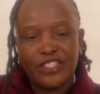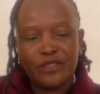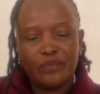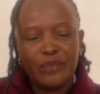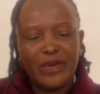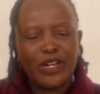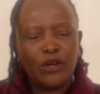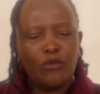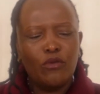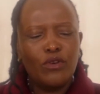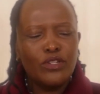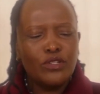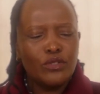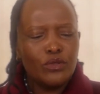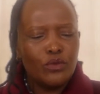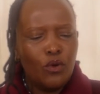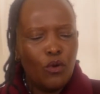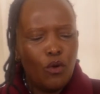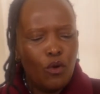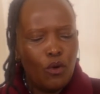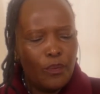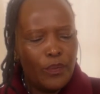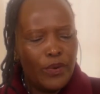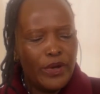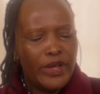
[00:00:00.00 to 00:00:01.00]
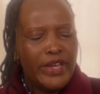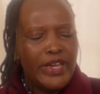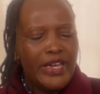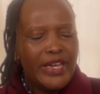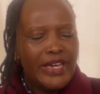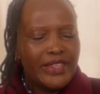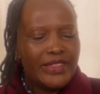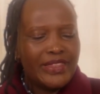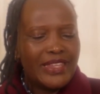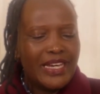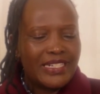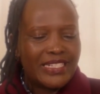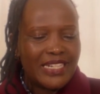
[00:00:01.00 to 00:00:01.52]
But I want to hope
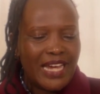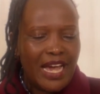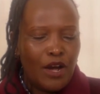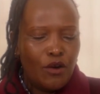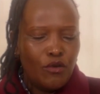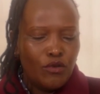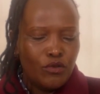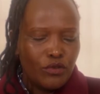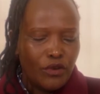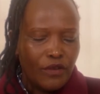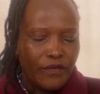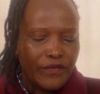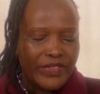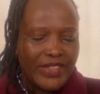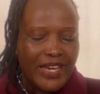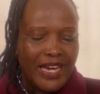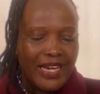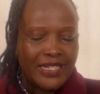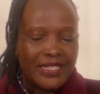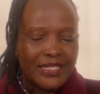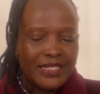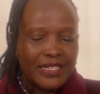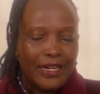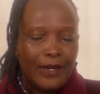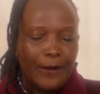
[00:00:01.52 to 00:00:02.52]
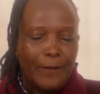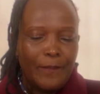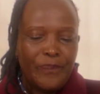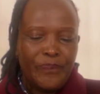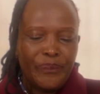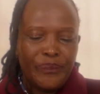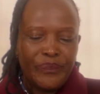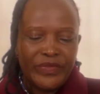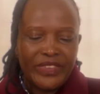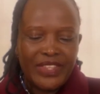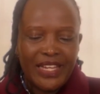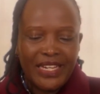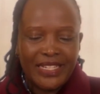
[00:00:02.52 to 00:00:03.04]
that out of
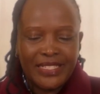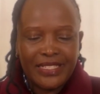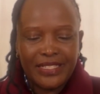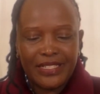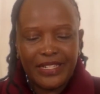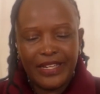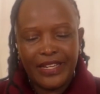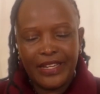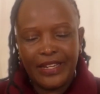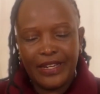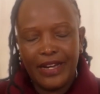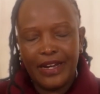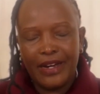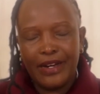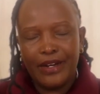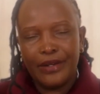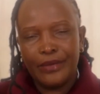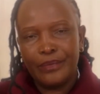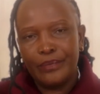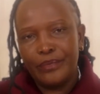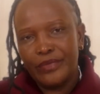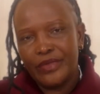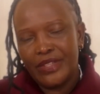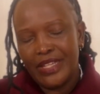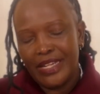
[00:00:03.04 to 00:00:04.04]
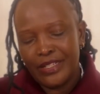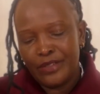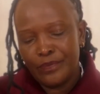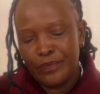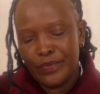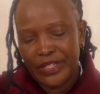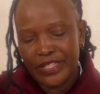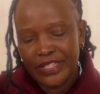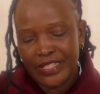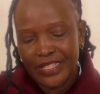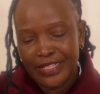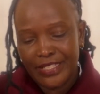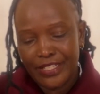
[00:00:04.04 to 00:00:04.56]
that
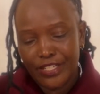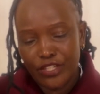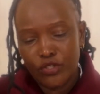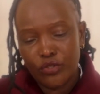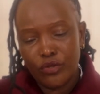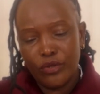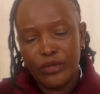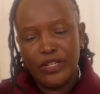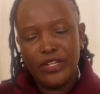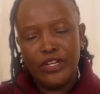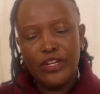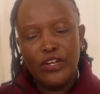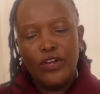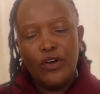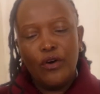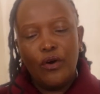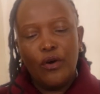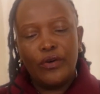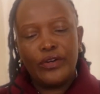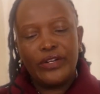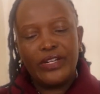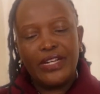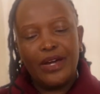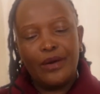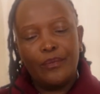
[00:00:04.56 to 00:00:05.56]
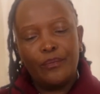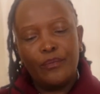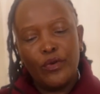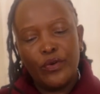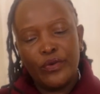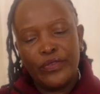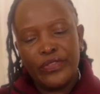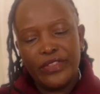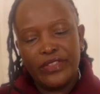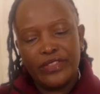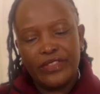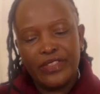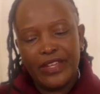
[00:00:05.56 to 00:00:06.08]
presentation on
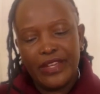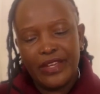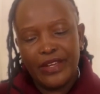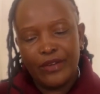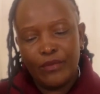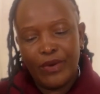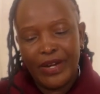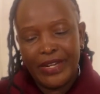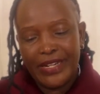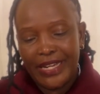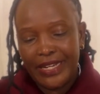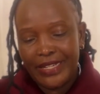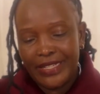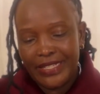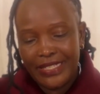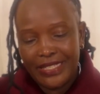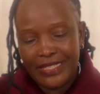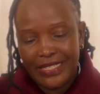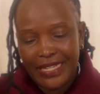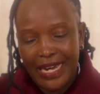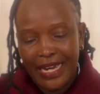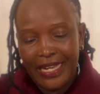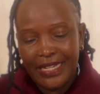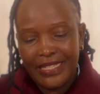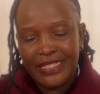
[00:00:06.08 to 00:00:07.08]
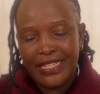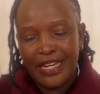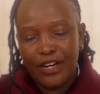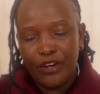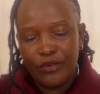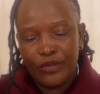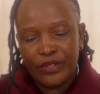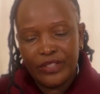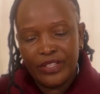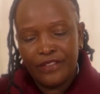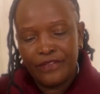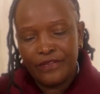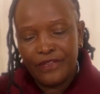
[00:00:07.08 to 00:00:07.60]
both the one I did earlier
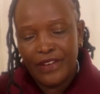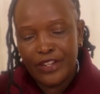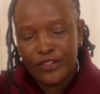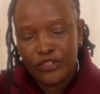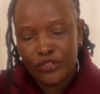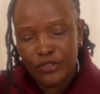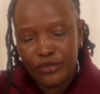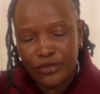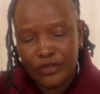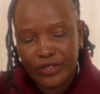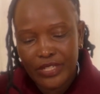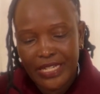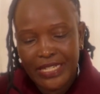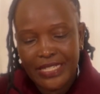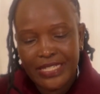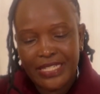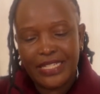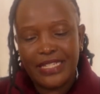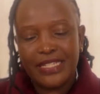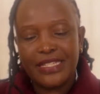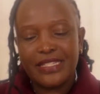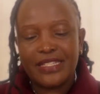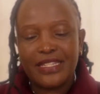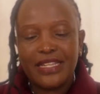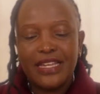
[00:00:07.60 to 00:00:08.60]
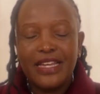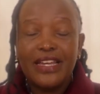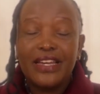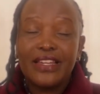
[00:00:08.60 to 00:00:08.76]
on the functional writings,